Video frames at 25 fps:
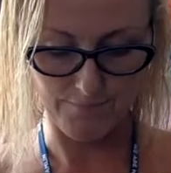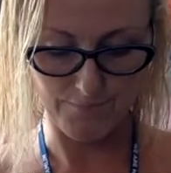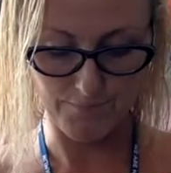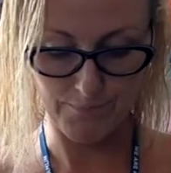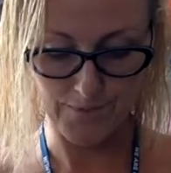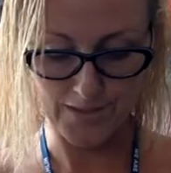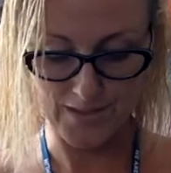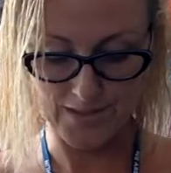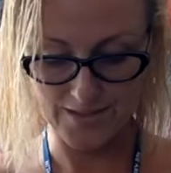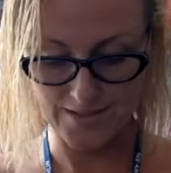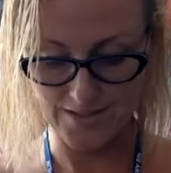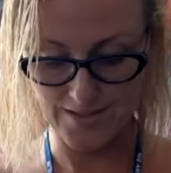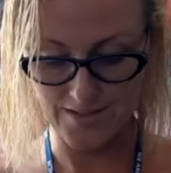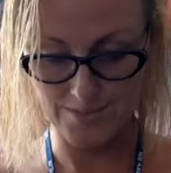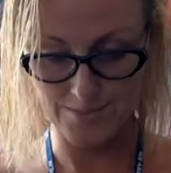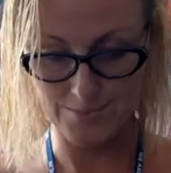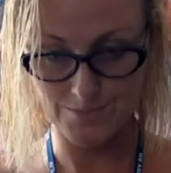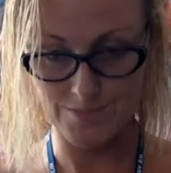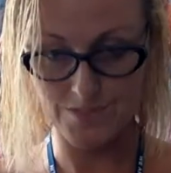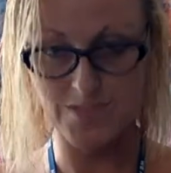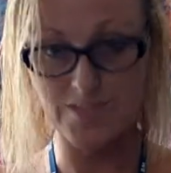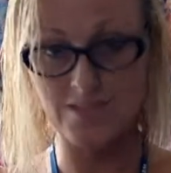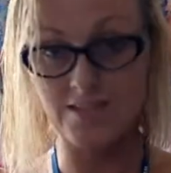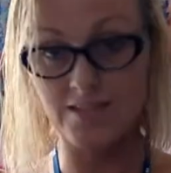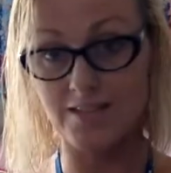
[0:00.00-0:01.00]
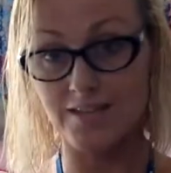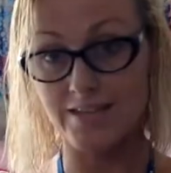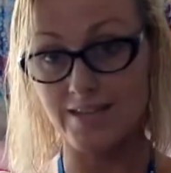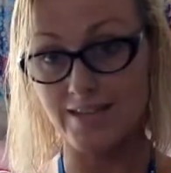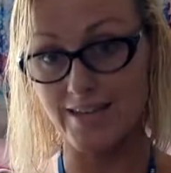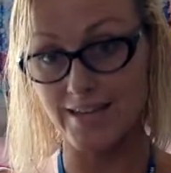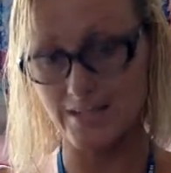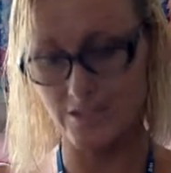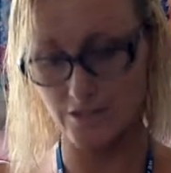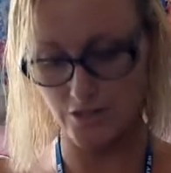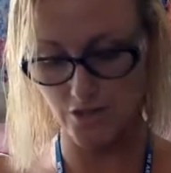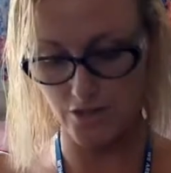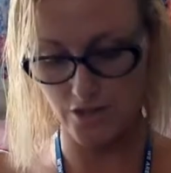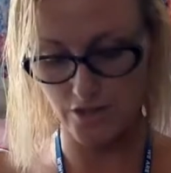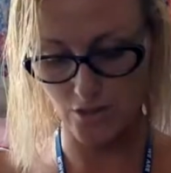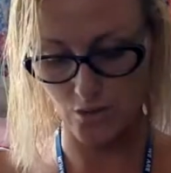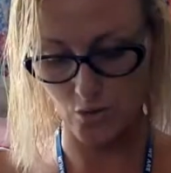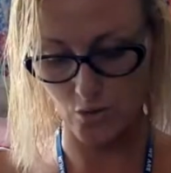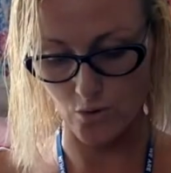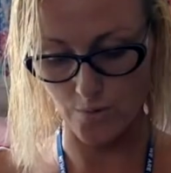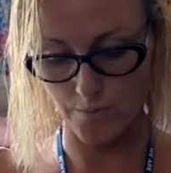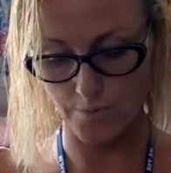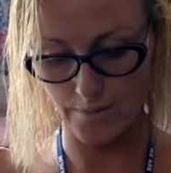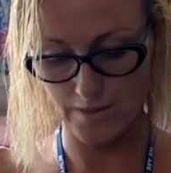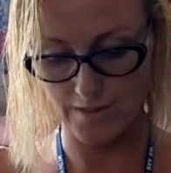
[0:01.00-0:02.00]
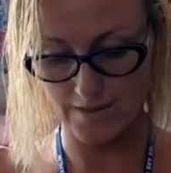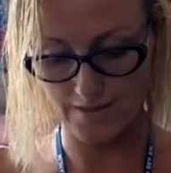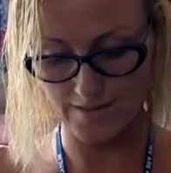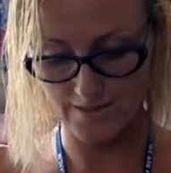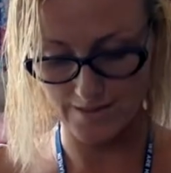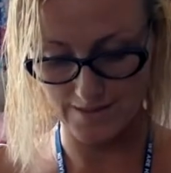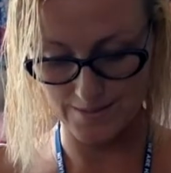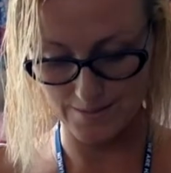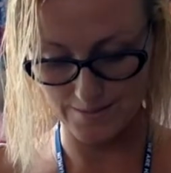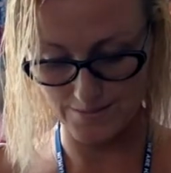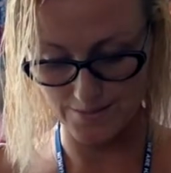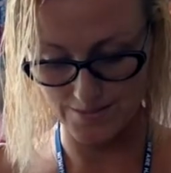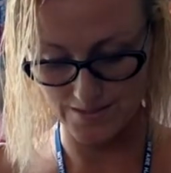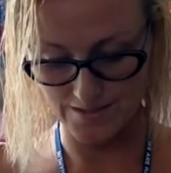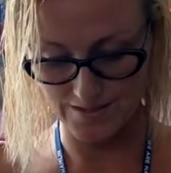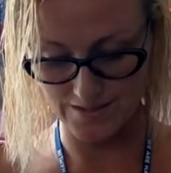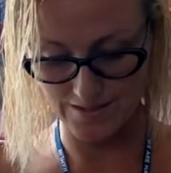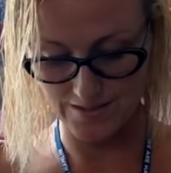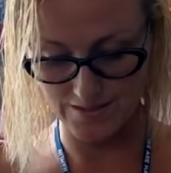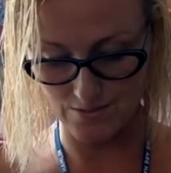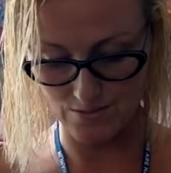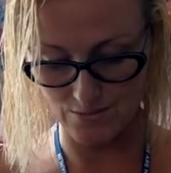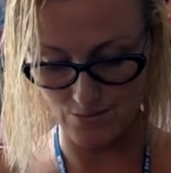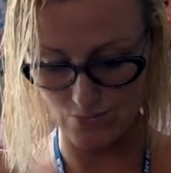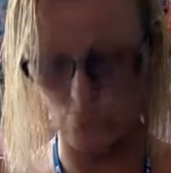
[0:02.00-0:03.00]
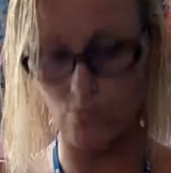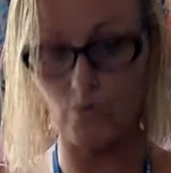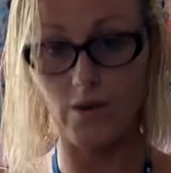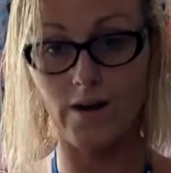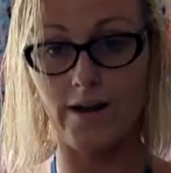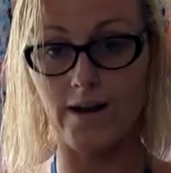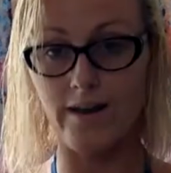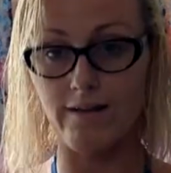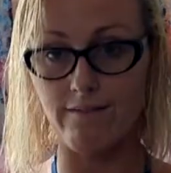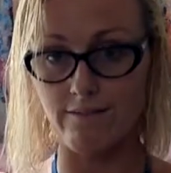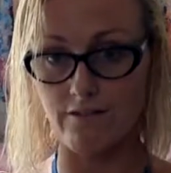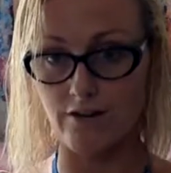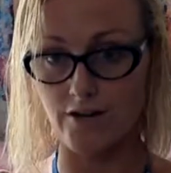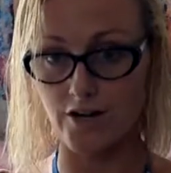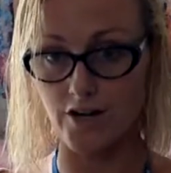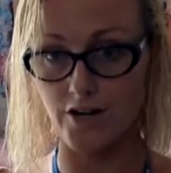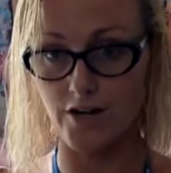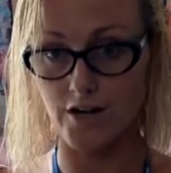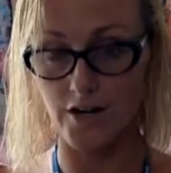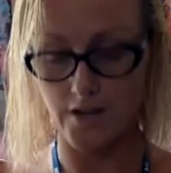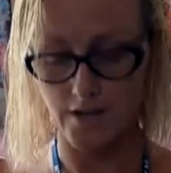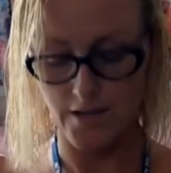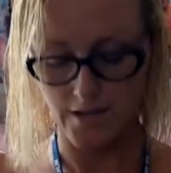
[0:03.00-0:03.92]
pin them to the lanyard or pin them to whatever.